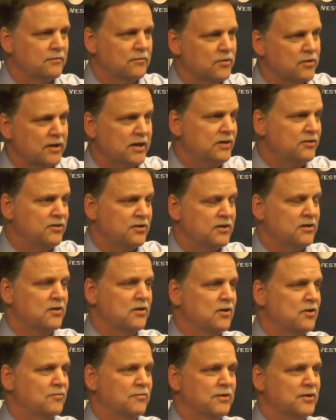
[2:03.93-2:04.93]
We're easy to
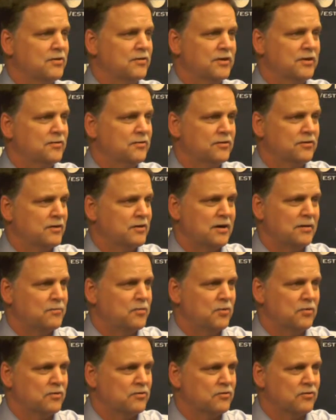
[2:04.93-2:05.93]
guard when only a
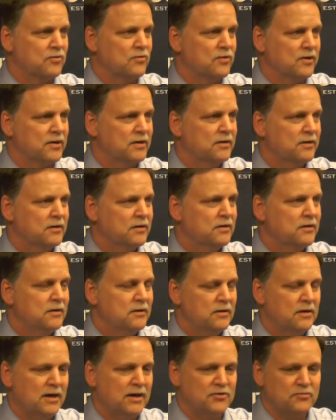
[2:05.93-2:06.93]
couple are scoring.
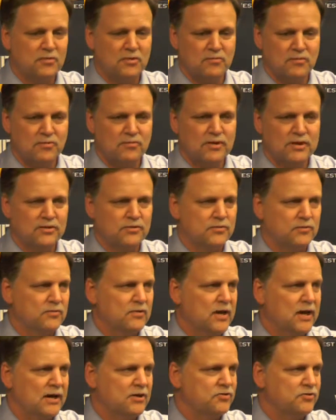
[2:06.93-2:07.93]
That's what we went through
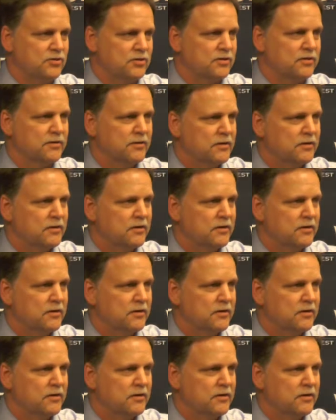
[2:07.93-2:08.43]
last year.